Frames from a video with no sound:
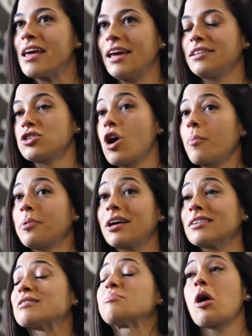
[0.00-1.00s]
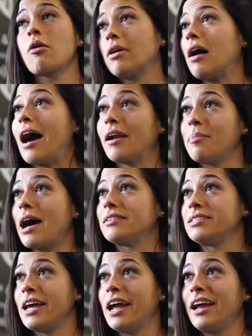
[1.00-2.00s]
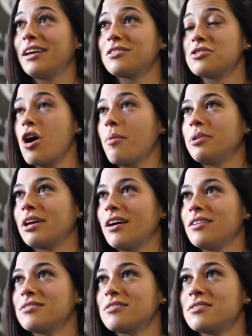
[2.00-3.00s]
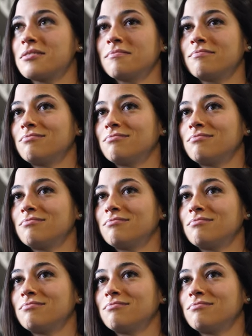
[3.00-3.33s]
it's not because the barbell had a bad day. It's not because